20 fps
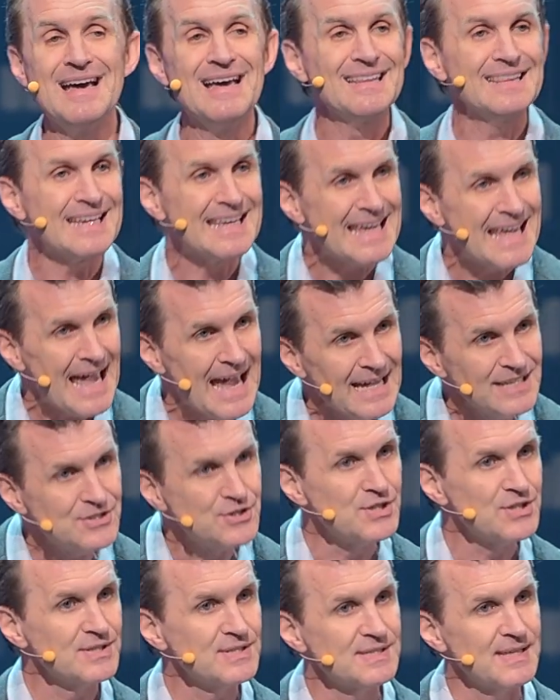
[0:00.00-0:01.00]
The
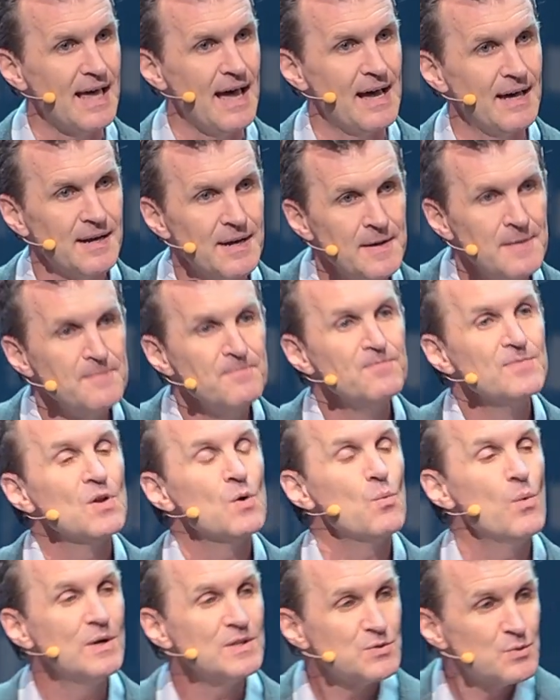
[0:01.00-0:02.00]
catch is that
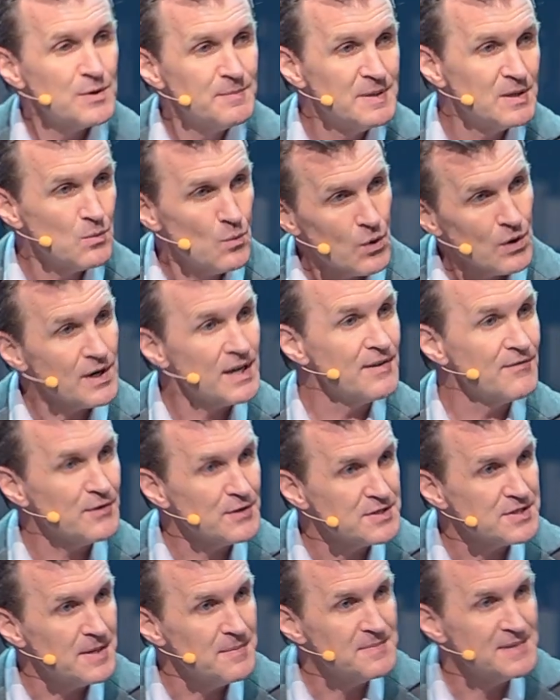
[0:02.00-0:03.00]
once we've been working
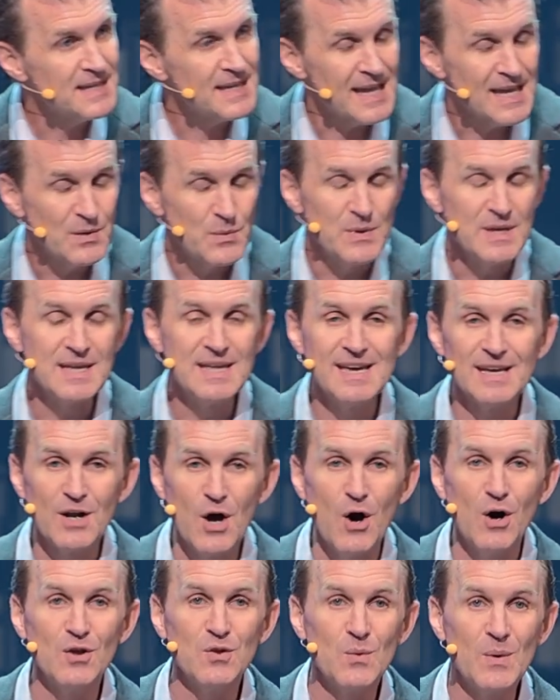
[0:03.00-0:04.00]
for something and we get
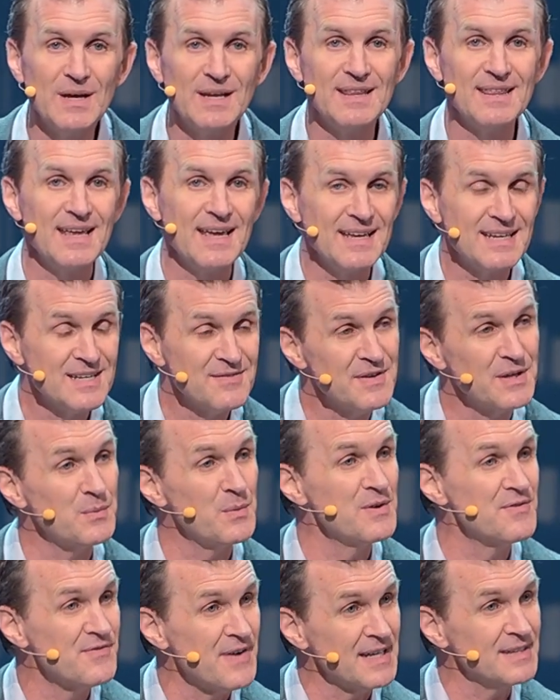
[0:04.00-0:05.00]
all the way to the end of it and
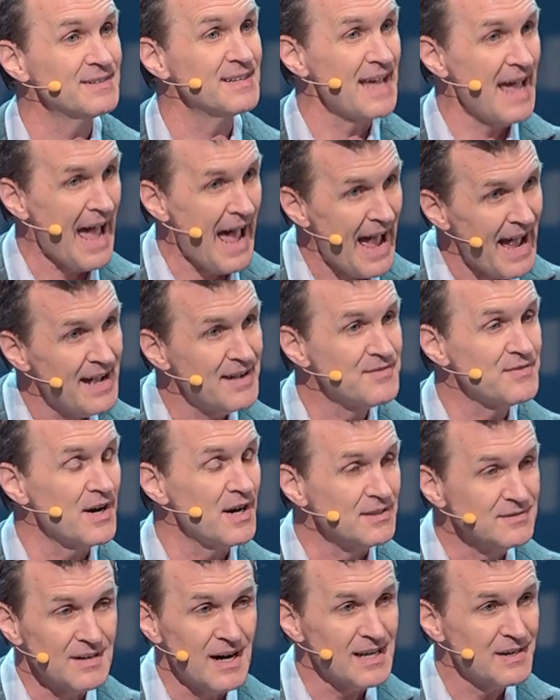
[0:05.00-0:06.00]
we finally have
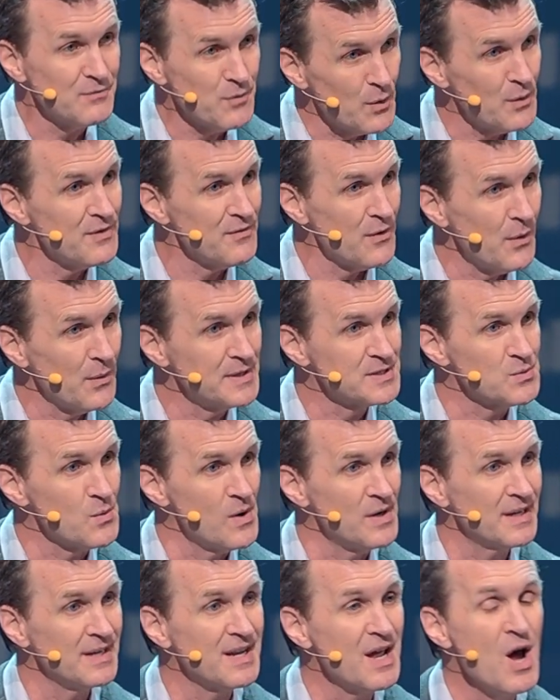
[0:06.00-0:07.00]
a lot of what we've always
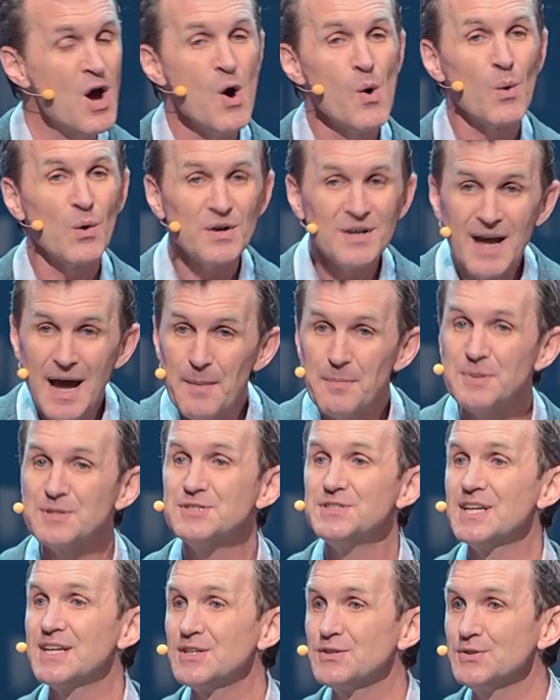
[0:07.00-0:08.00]
wanted, we're not
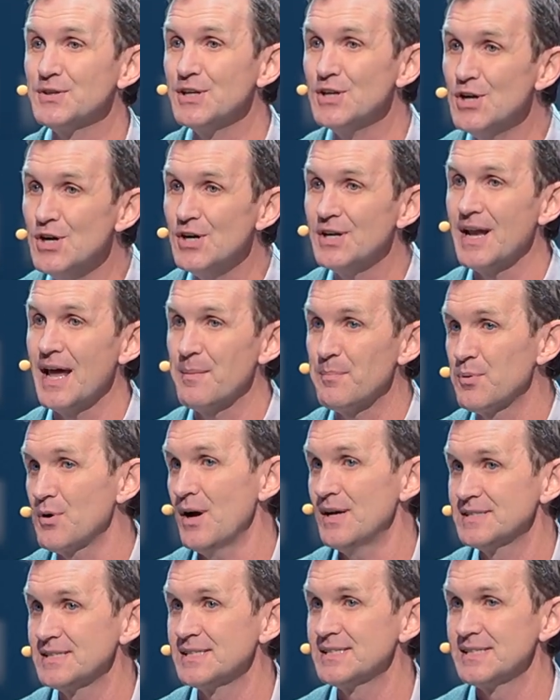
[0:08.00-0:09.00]
particularly good at
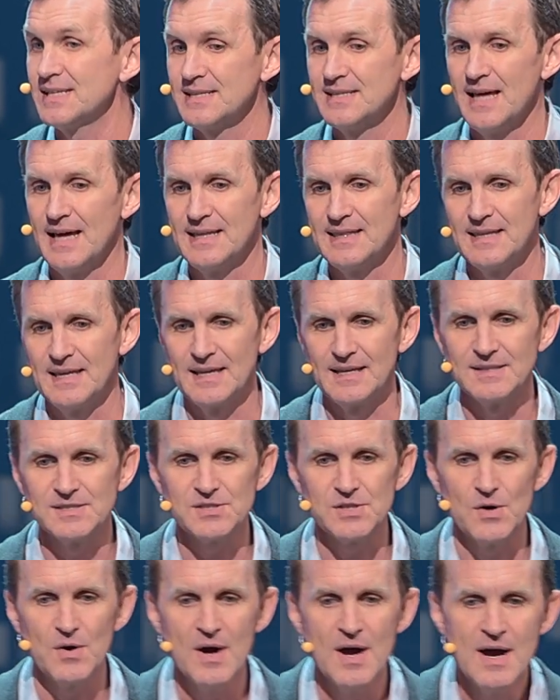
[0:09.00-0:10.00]
processing that thing.
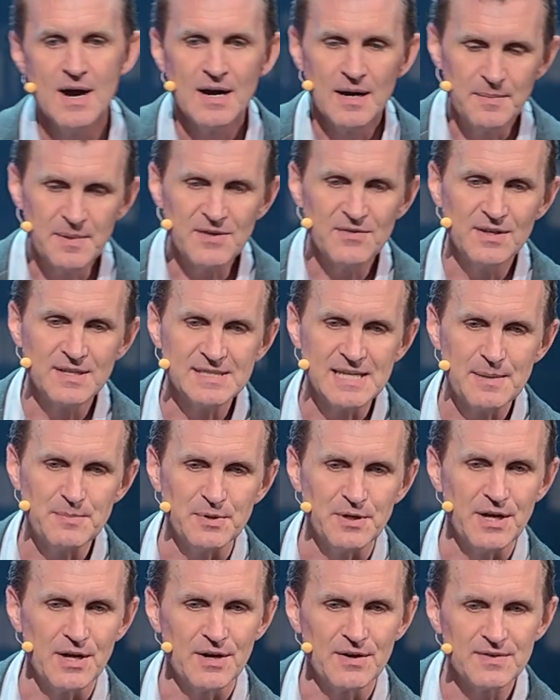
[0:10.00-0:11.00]
So let me give you an
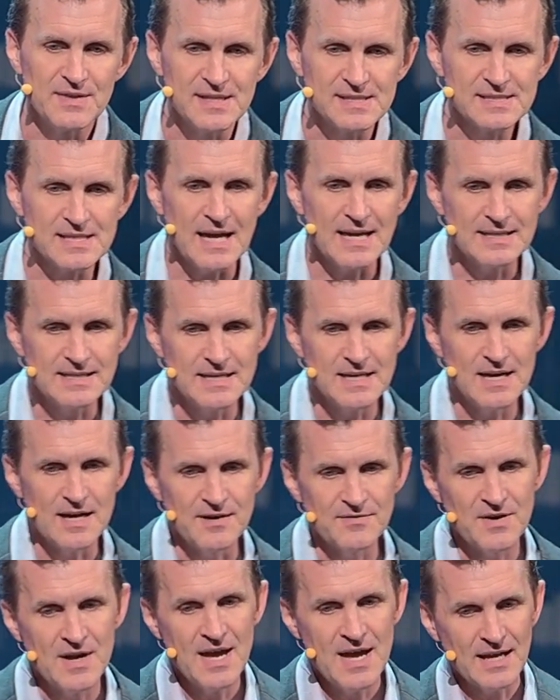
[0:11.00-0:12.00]
example here. This idea
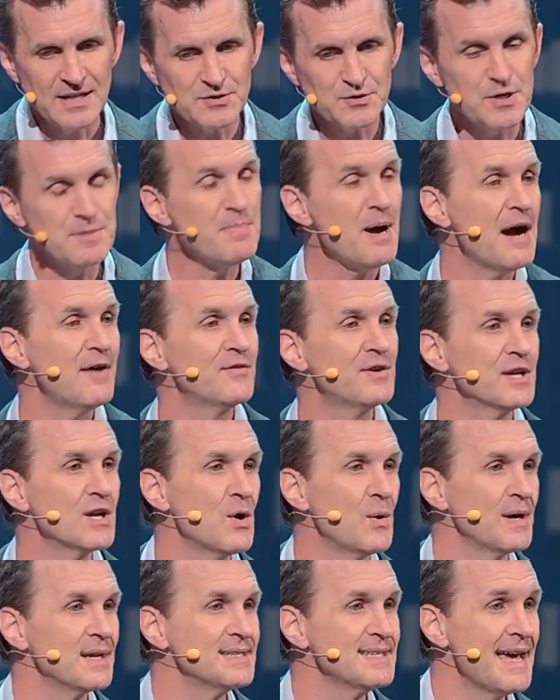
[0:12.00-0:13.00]
of extreme poverty
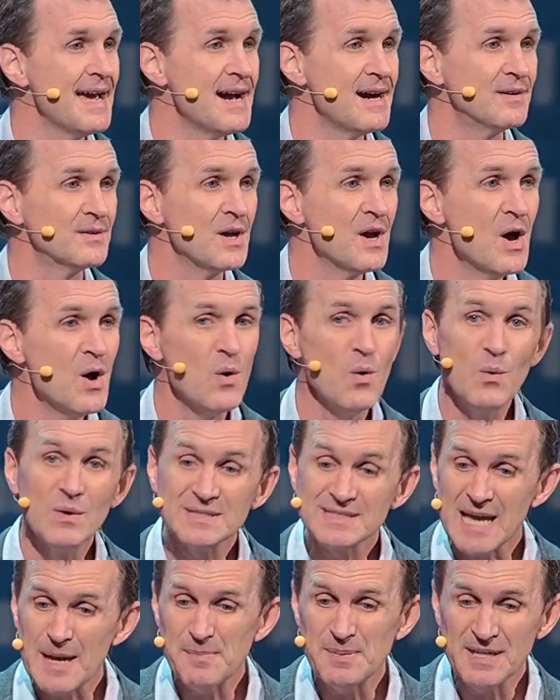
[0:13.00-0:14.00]
going down, well,
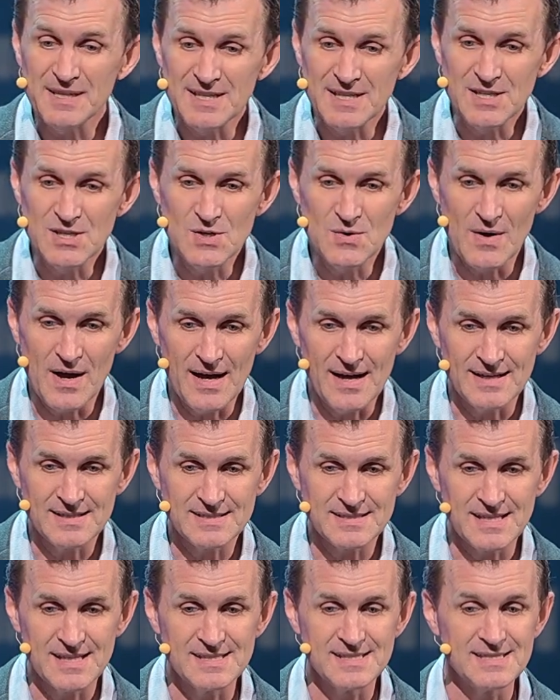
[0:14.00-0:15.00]
what's happened in the
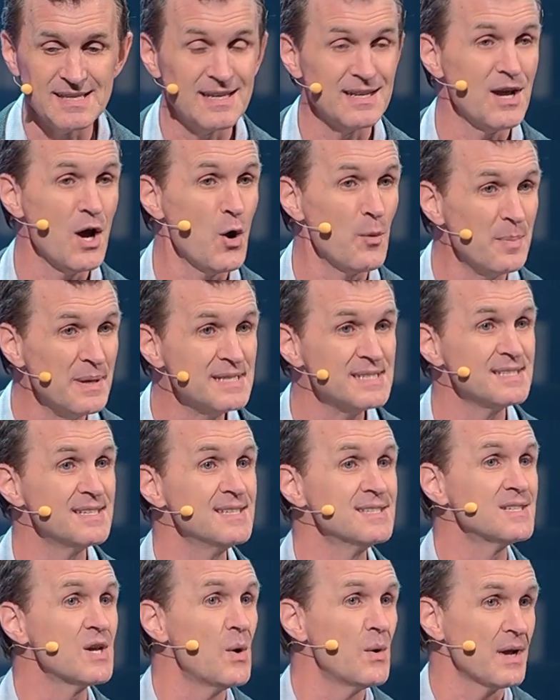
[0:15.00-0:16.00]
US is that obesity
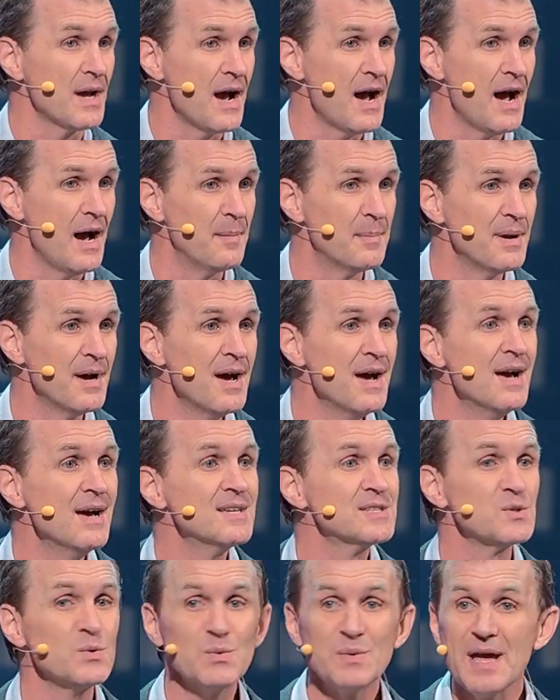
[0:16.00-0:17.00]
is going up.
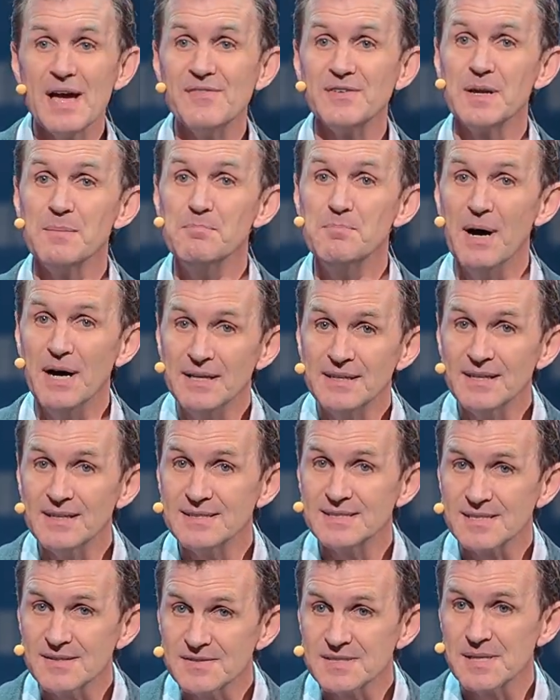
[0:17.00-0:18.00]
So when we have an
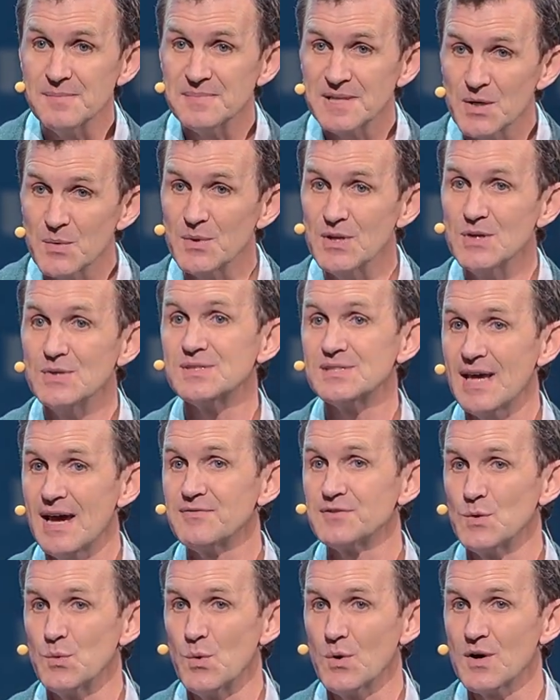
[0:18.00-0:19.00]
abundance of something we used to
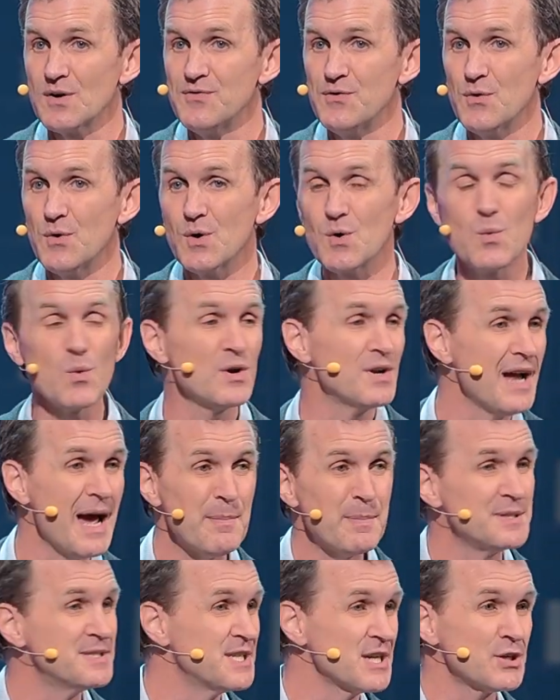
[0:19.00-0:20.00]
have to work for, we're
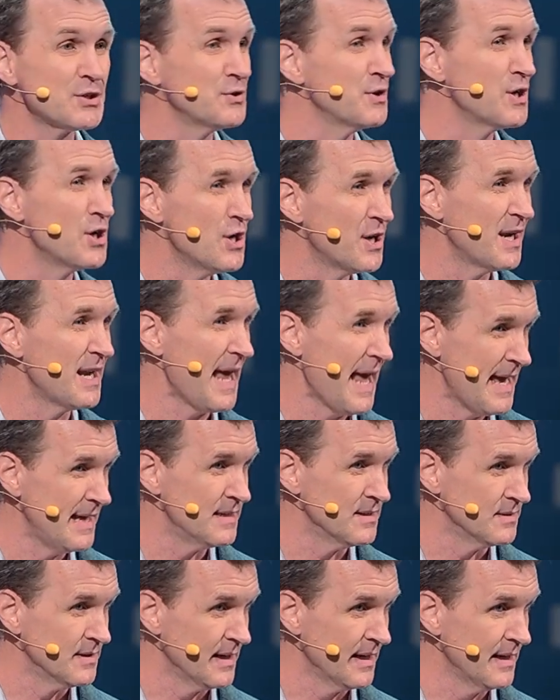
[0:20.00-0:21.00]
not particularly good at
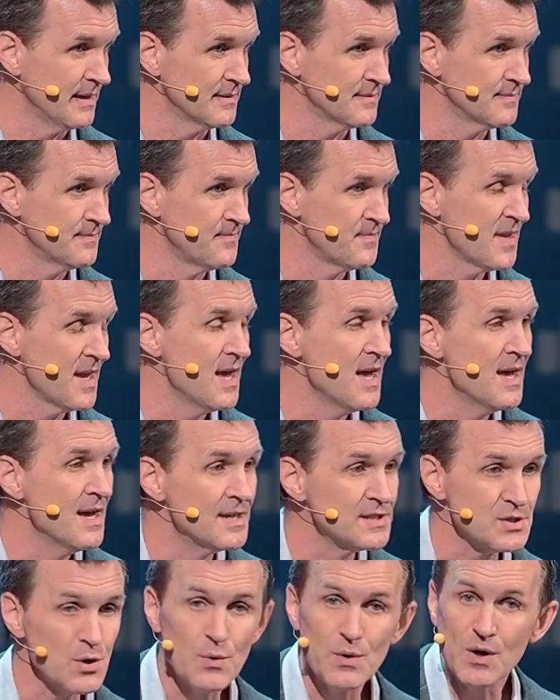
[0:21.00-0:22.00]
handling it.
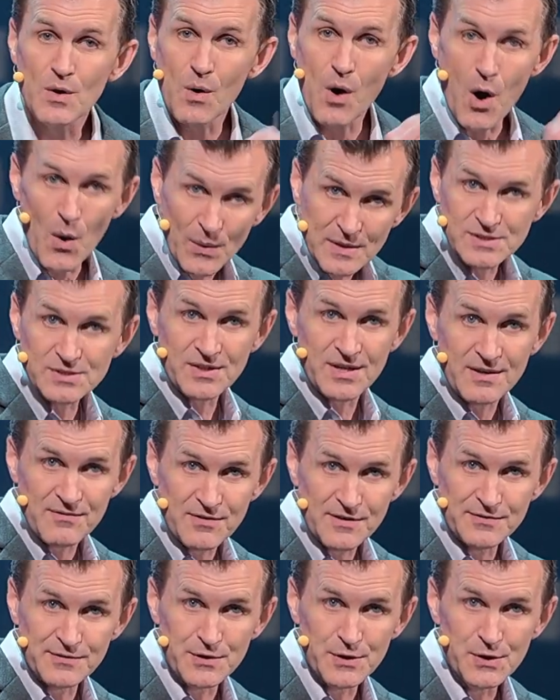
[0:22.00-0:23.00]
So we were always looking
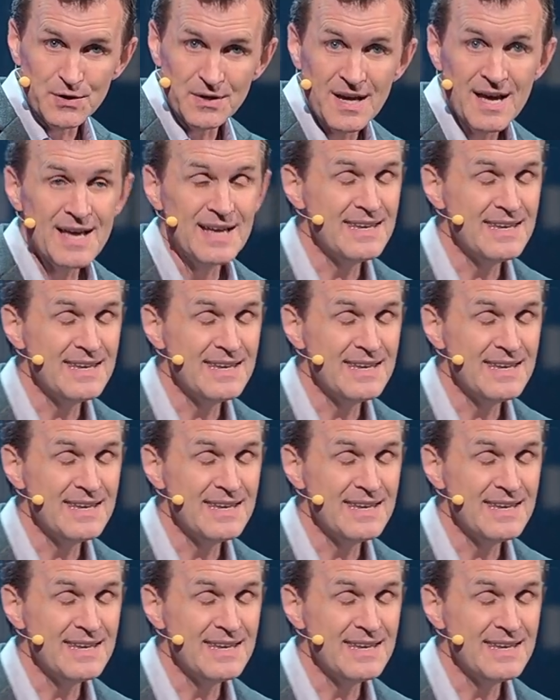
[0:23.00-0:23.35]
for food.